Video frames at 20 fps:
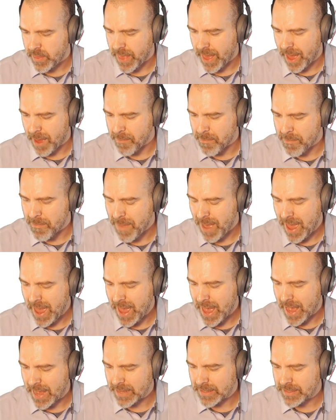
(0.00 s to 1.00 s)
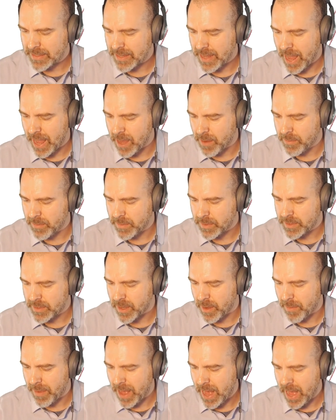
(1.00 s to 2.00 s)
That mass, m
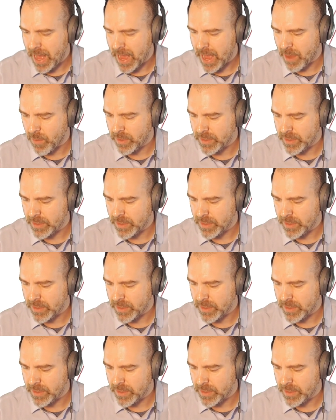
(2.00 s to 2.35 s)
sub I,